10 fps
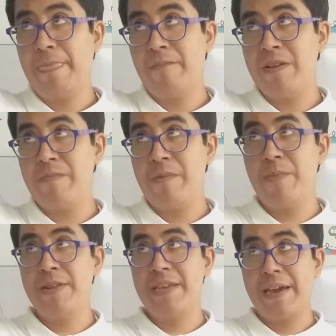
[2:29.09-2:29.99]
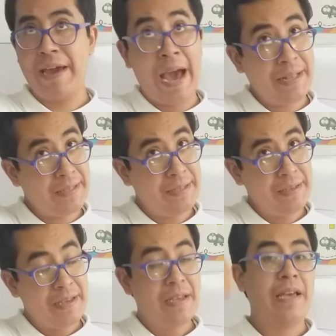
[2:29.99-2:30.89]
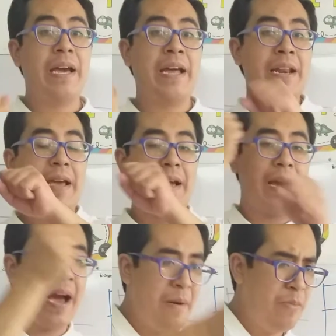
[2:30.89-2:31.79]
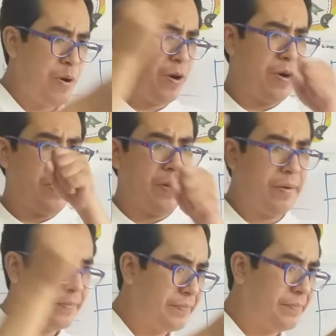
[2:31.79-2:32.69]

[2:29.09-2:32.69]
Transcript: Remember the hat? And hammer.